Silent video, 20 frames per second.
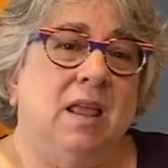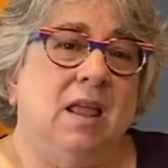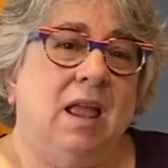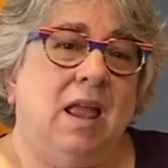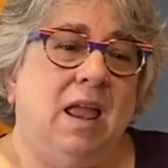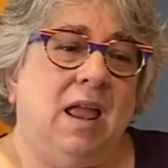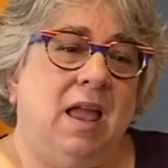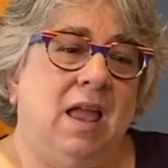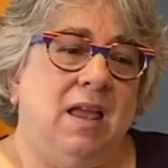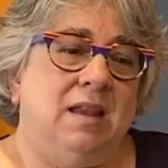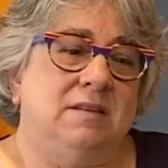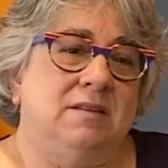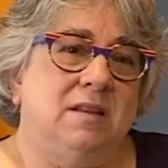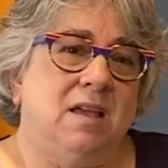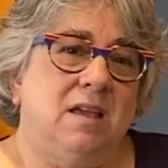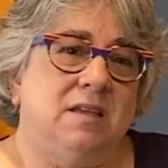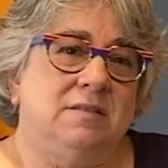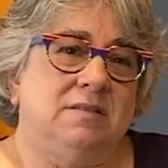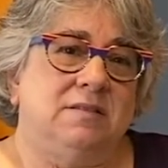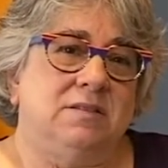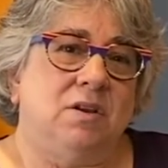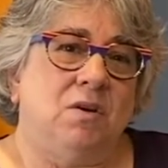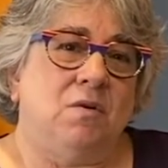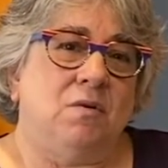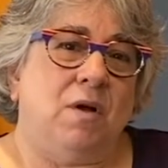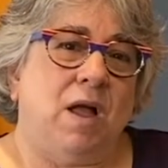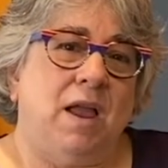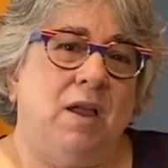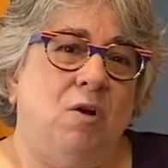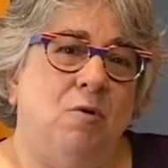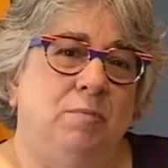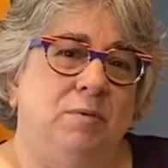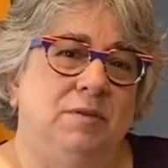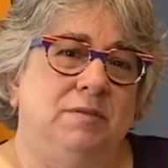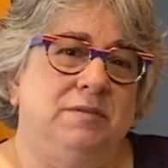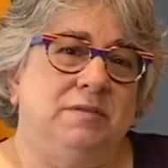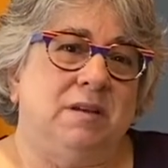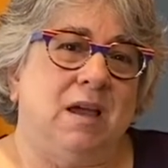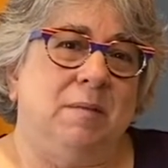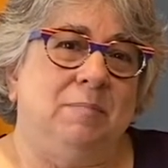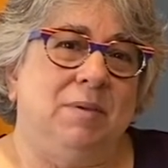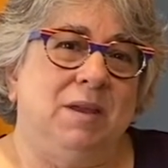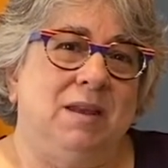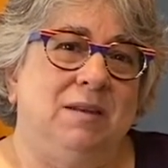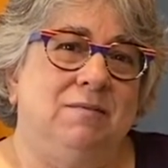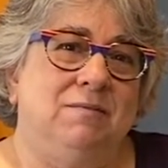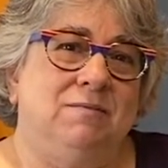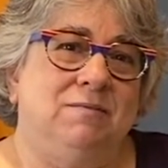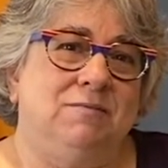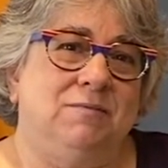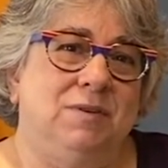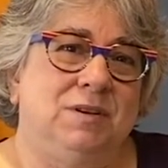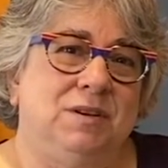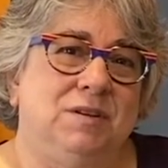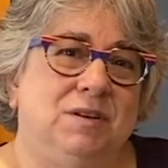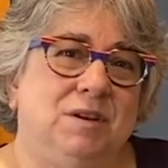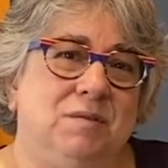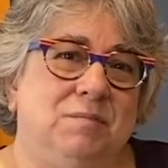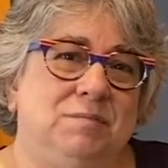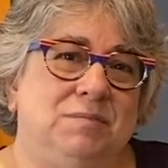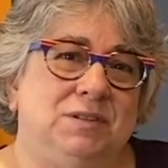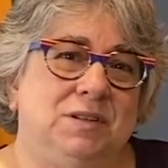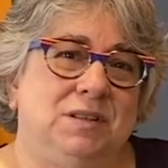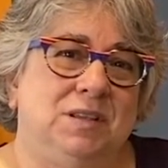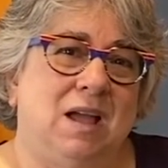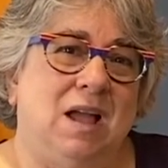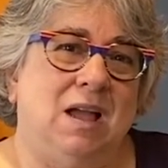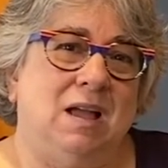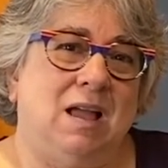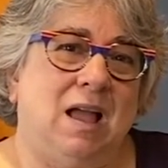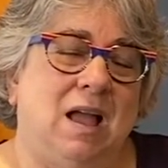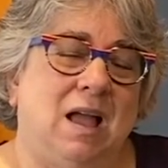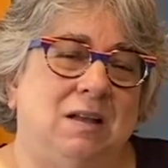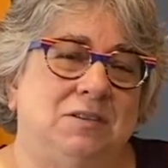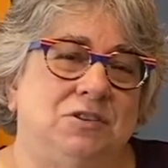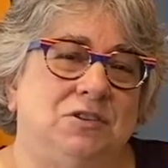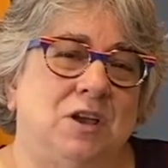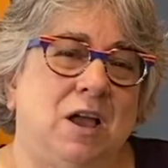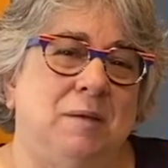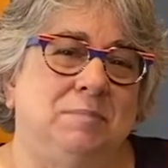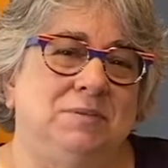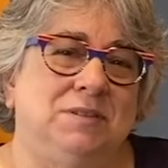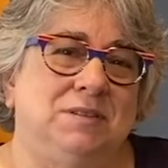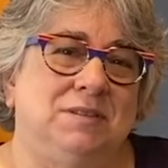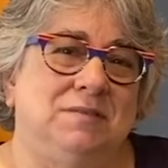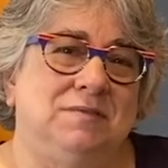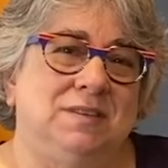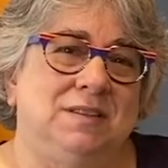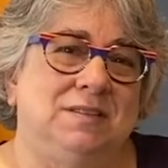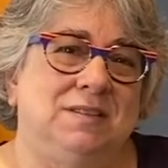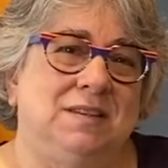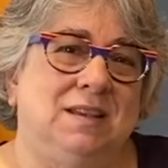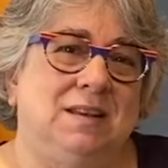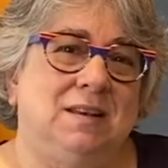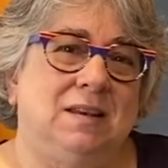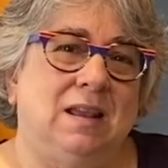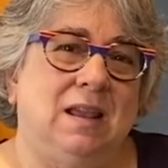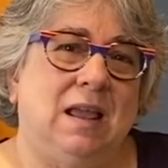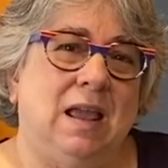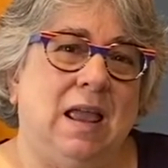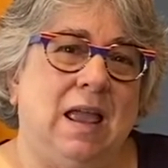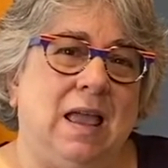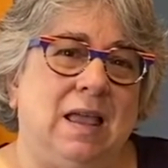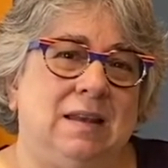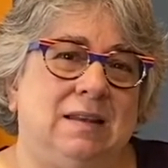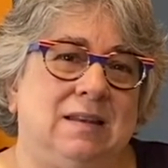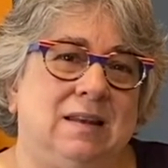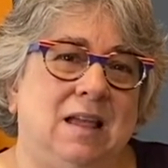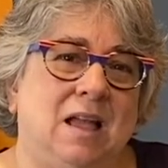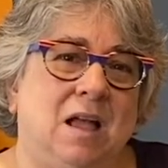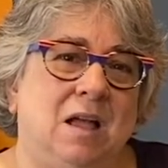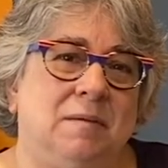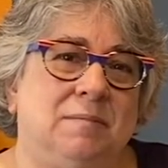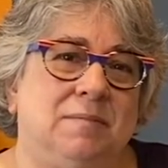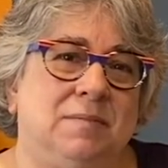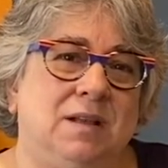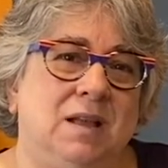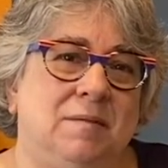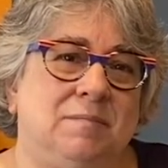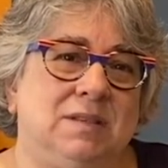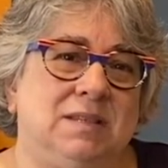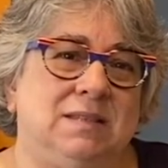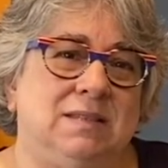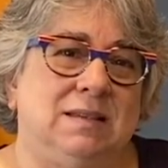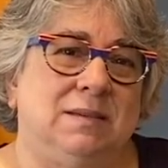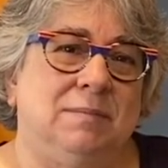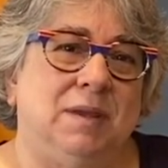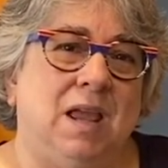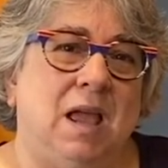And so I hope you stop in when you come to the hot shops to visit, and come and see me.